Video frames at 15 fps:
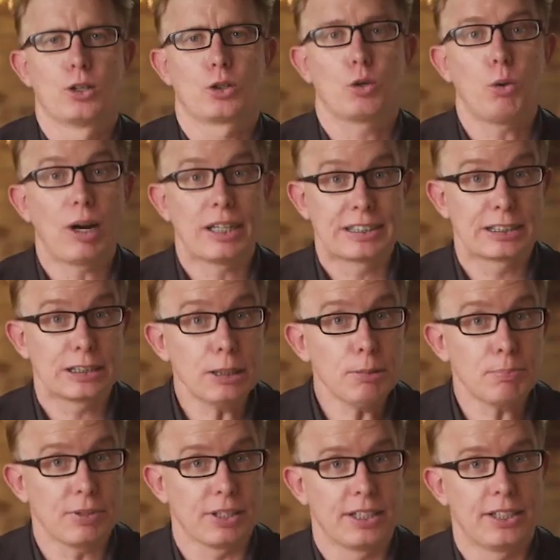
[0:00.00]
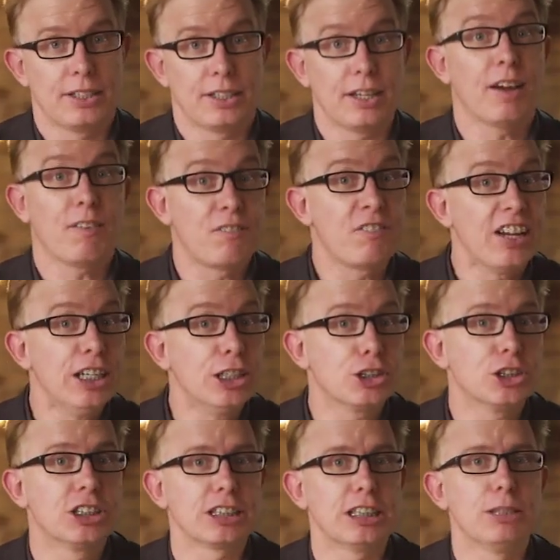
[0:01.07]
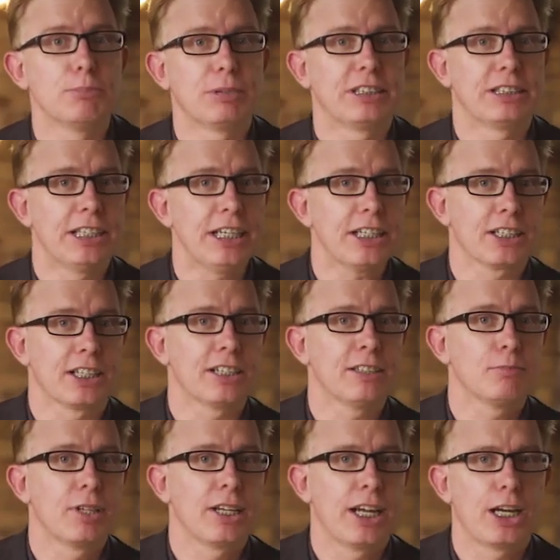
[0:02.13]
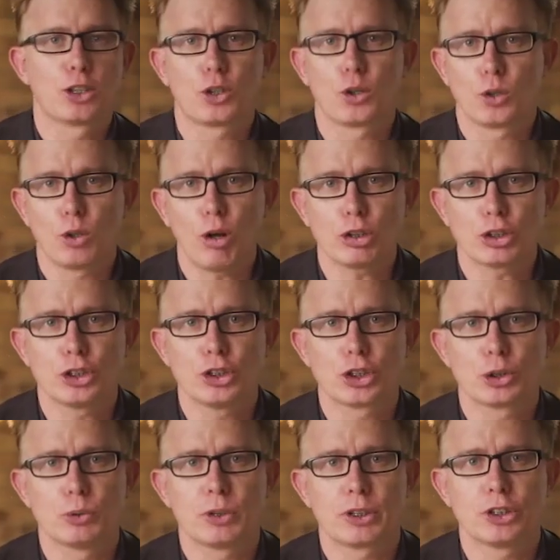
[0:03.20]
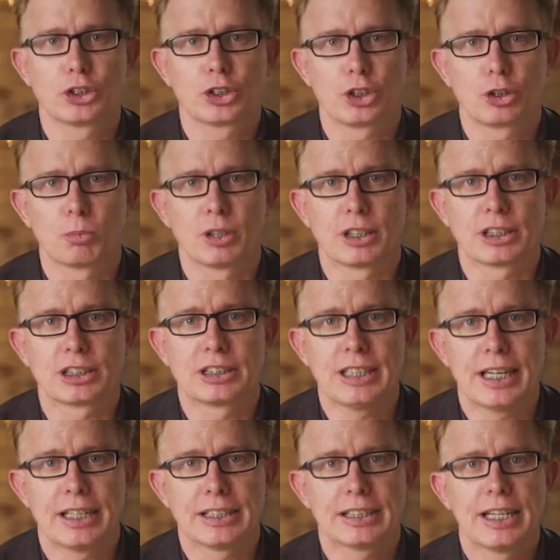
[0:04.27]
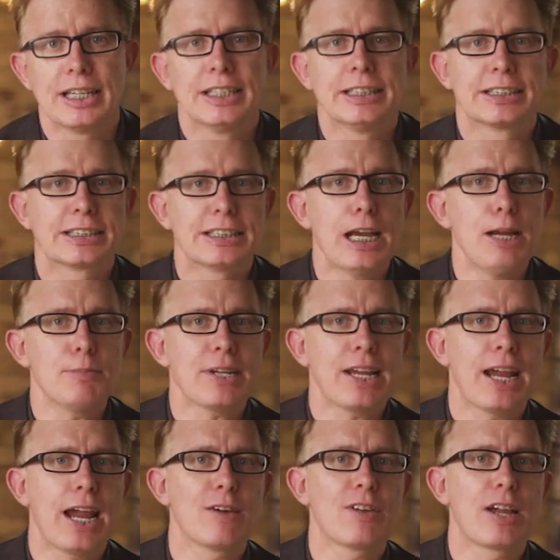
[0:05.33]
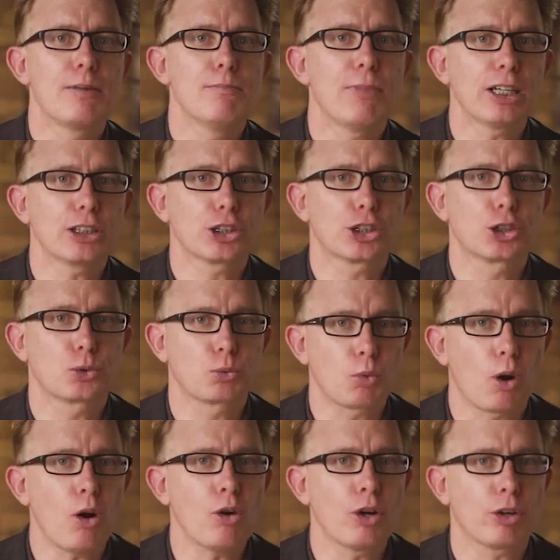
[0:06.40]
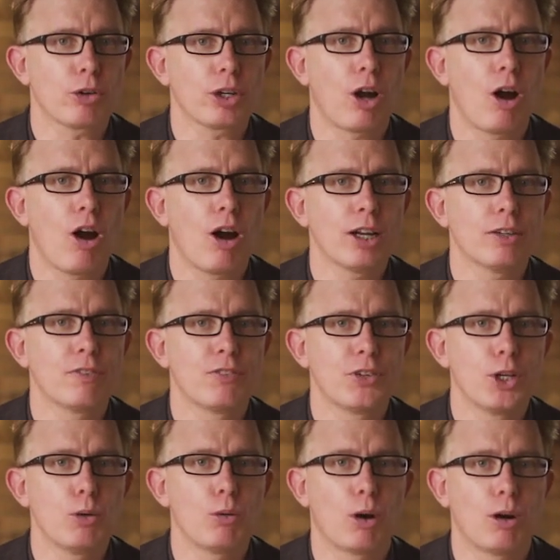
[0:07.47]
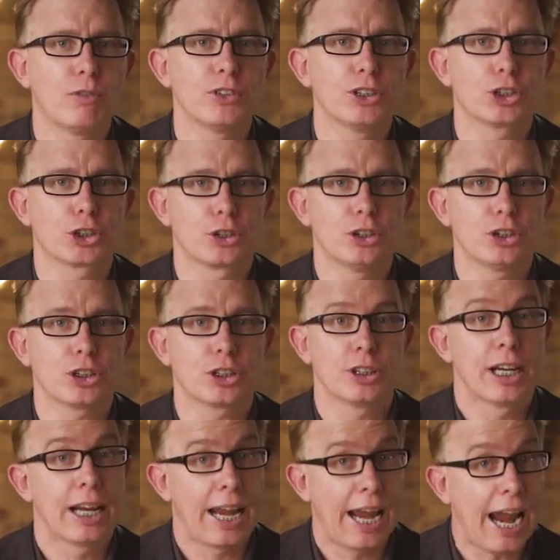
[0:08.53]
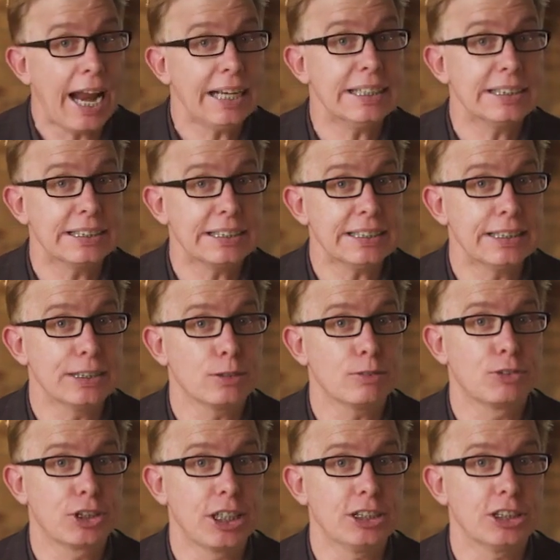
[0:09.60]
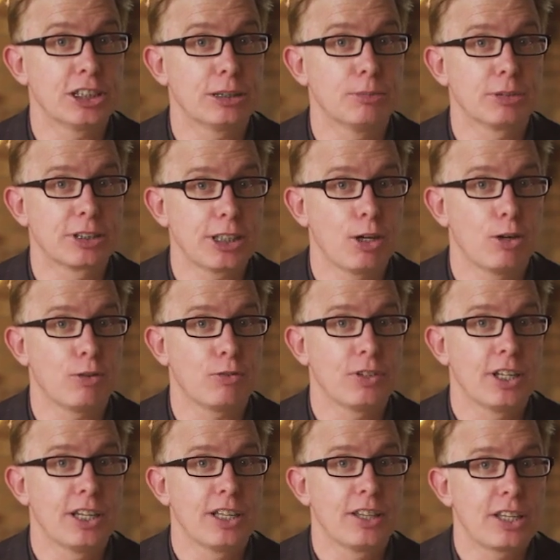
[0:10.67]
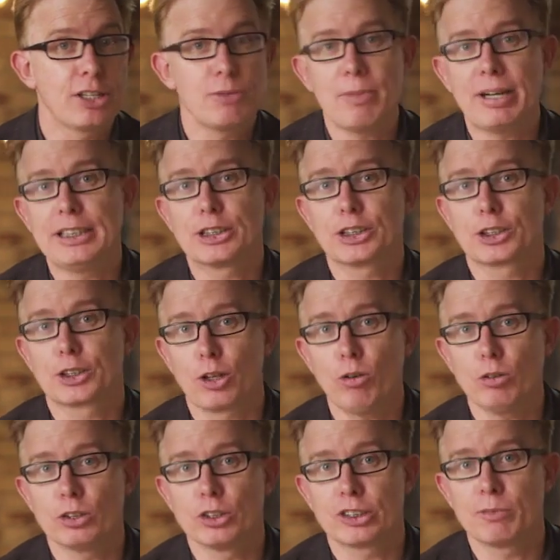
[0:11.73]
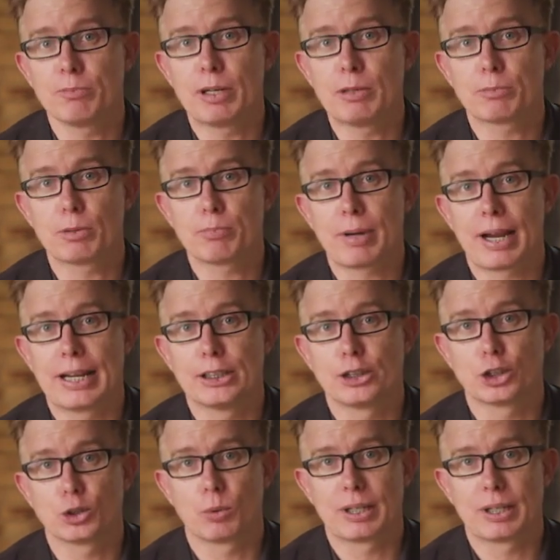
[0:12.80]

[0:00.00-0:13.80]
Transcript: Quite simply, Ephesians in particular, and Colossians to a considerable extent, seem to have a much stronger and higher view of the church, and indeed of Jesus himself, than many scholars have been prepared to